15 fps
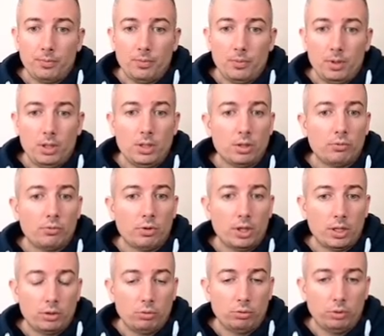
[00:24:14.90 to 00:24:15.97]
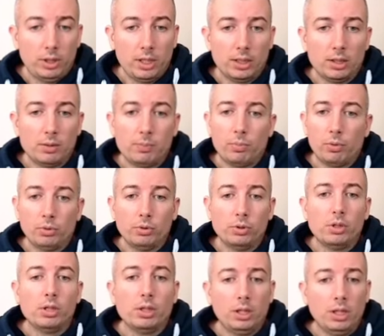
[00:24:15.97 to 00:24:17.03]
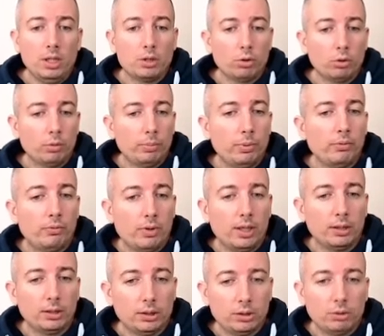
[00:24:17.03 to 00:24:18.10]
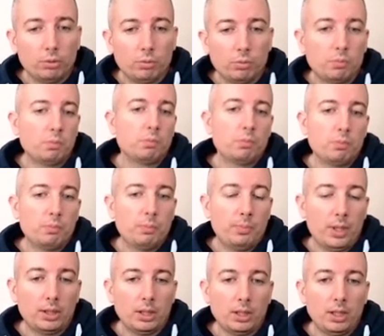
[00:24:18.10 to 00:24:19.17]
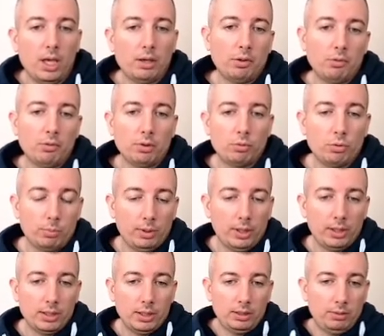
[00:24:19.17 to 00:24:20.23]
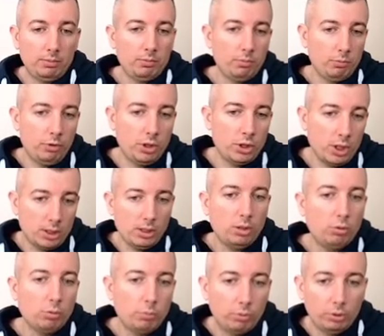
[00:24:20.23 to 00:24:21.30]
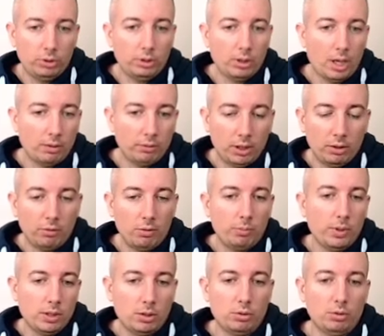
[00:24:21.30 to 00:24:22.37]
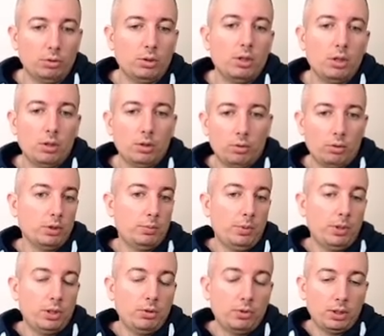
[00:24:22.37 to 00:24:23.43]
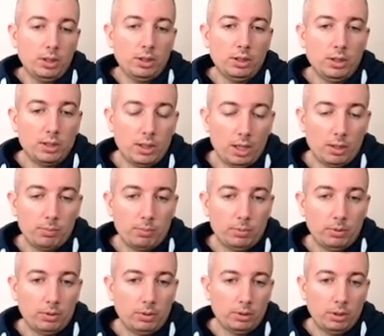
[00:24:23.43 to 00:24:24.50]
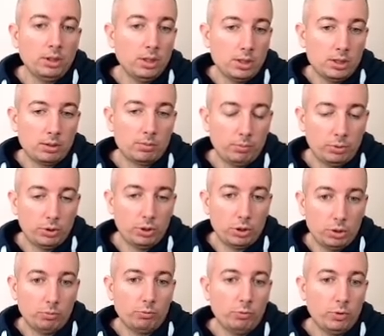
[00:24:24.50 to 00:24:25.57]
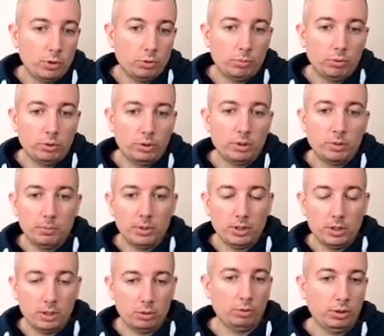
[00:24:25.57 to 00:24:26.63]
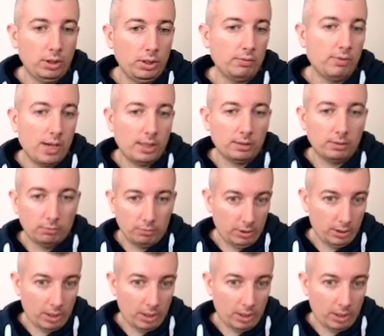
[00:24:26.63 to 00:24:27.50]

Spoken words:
easier for us to take that pawn. He's on open file, so practically everyone could play that. We just need to put our heavy pieces on specifically in this type, in this position, we should put the pieces on d file with,